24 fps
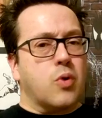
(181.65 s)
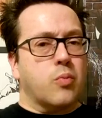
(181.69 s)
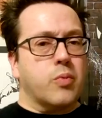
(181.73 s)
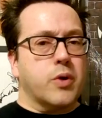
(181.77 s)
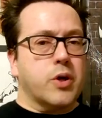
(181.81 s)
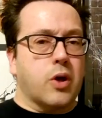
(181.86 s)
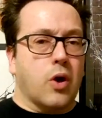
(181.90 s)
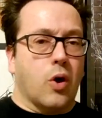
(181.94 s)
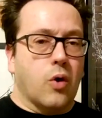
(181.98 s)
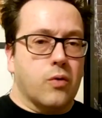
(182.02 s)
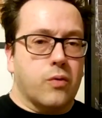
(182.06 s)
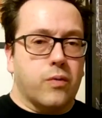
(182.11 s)
where we
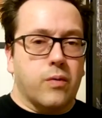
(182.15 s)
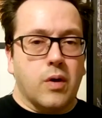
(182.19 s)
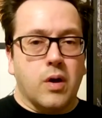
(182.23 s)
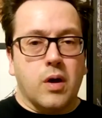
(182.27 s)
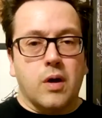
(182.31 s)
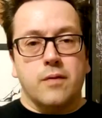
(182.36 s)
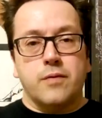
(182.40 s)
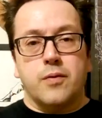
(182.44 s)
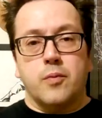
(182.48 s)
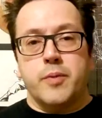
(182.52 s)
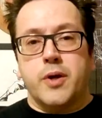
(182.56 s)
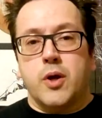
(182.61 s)
go
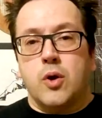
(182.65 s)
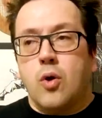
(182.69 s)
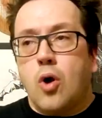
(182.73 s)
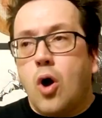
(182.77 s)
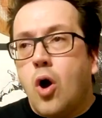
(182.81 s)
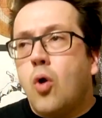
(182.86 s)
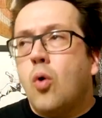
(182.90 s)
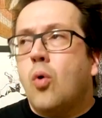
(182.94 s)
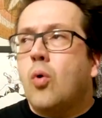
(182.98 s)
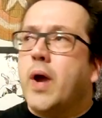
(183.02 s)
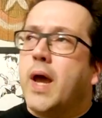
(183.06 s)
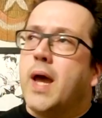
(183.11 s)
from here.
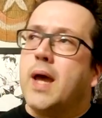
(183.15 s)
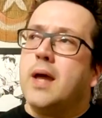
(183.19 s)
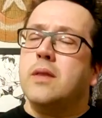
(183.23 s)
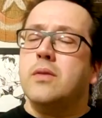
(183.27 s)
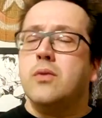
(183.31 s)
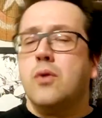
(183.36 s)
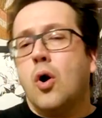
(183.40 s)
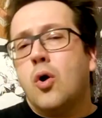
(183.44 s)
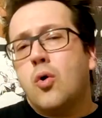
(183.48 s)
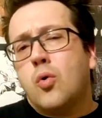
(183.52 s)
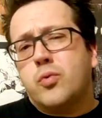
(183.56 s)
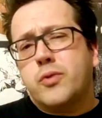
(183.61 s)

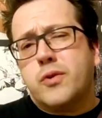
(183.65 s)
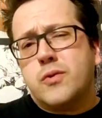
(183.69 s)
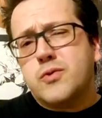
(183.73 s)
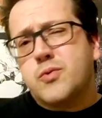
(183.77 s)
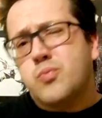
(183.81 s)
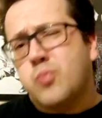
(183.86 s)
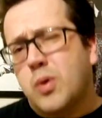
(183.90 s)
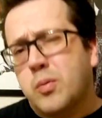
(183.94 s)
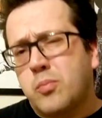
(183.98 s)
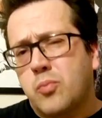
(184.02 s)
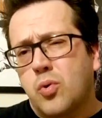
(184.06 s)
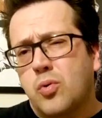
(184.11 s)
There's
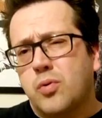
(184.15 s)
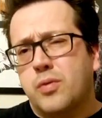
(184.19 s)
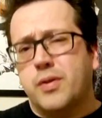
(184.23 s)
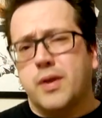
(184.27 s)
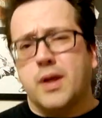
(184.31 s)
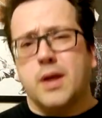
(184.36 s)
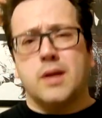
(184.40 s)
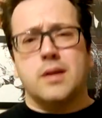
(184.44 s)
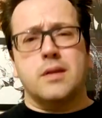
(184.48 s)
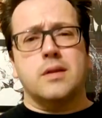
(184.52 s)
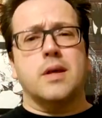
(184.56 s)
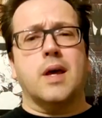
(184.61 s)
one more
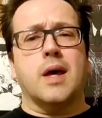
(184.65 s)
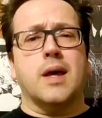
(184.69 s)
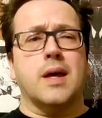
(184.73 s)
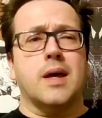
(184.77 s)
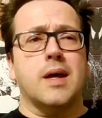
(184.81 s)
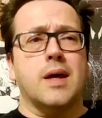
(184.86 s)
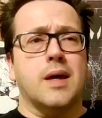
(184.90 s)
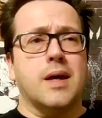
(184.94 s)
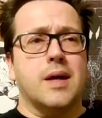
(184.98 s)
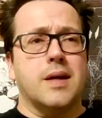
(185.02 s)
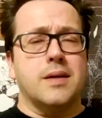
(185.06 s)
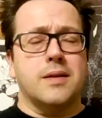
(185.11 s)
thing.
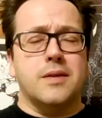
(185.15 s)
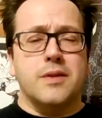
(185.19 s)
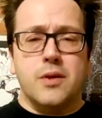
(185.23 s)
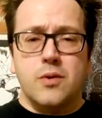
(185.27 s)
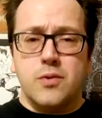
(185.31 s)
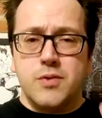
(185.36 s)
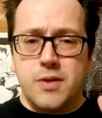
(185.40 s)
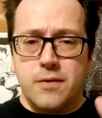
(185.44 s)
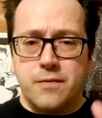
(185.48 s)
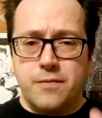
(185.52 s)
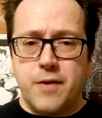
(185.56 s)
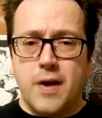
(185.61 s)
And
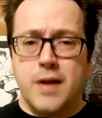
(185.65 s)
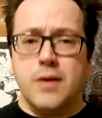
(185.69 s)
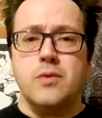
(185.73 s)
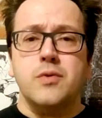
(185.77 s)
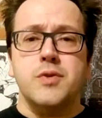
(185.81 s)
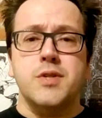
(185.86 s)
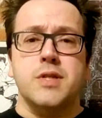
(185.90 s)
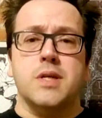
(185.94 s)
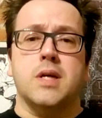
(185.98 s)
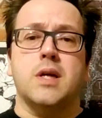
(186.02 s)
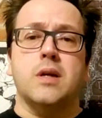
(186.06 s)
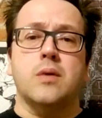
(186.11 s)
there's a final
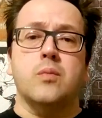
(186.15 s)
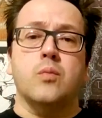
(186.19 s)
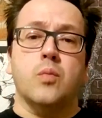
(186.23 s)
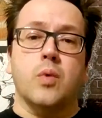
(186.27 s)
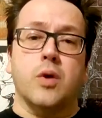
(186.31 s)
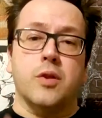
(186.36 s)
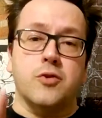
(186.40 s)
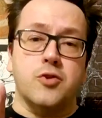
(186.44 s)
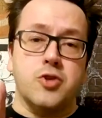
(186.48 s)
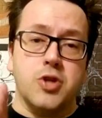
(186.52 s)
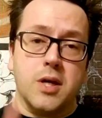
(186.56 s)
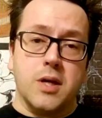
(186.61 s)
scene
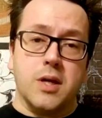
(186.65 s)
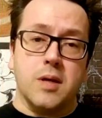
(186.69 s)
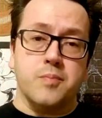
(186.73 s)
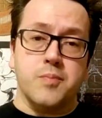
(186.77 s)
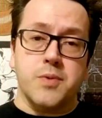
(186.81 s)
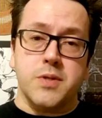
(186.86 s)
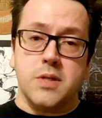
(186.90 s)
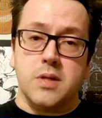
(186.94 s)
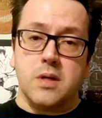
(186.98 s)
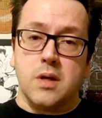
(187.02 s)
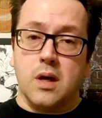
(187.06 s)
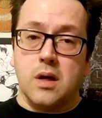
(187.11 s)
with
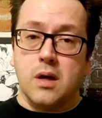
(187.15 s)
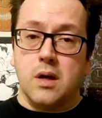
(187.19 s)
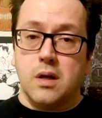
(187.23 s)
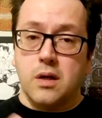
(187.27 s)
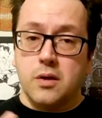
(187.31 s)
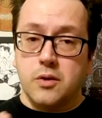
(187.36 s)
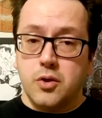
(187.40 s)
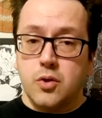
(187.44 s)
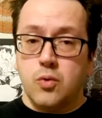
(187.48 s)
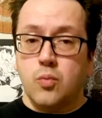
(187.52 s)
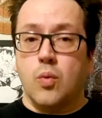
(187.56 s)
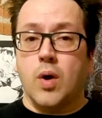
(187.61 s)
Jacob's
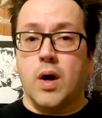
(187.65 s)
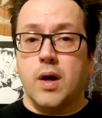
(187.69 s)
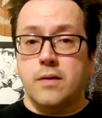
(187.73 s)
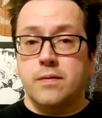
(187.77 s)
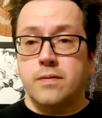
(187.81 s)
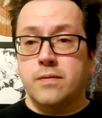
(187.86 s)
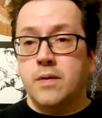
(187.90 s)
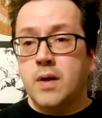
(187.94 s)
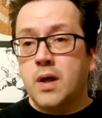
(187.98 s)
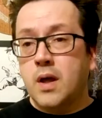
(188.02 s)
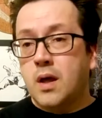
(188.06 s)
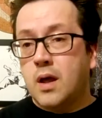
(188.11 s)
new
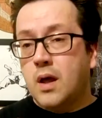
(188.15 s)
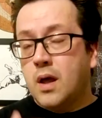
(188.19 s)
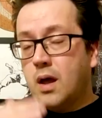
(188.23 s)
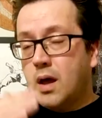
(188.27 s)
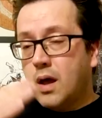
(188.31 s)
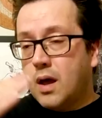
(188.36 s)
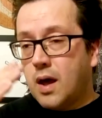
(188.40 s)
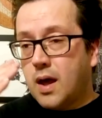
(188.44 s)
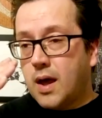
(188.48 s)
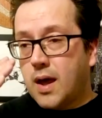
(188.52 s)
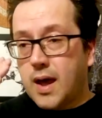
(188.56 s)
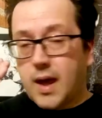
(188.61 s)
wife.
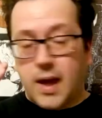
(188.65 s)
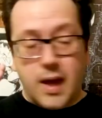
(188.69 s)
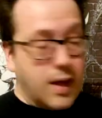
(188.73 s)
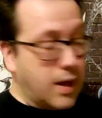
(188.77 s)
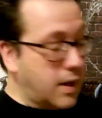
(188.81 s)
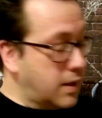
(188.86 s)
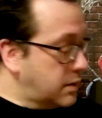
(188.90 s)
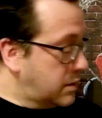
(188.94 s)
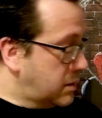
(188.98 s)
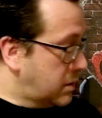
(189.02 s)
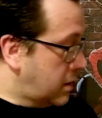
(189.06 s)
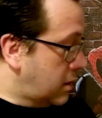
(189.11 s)

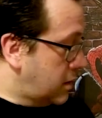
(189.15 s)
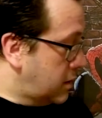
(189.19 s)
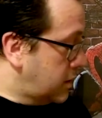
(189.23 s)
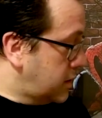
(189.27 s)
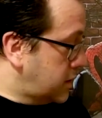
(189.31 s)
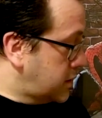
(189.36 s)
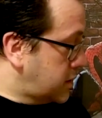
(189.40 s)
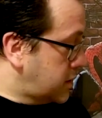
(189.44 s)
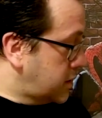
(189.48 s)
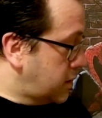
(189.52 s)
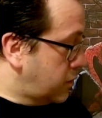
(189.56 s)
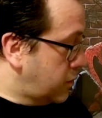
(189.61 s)
And
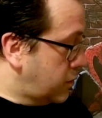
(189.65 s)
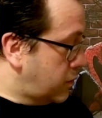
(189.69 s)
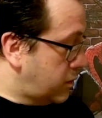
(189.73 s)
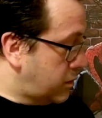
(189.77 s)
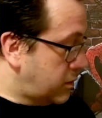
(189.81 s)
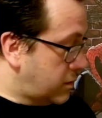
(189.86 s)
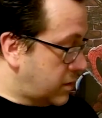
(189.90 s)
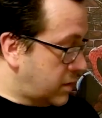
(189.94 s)
let's see,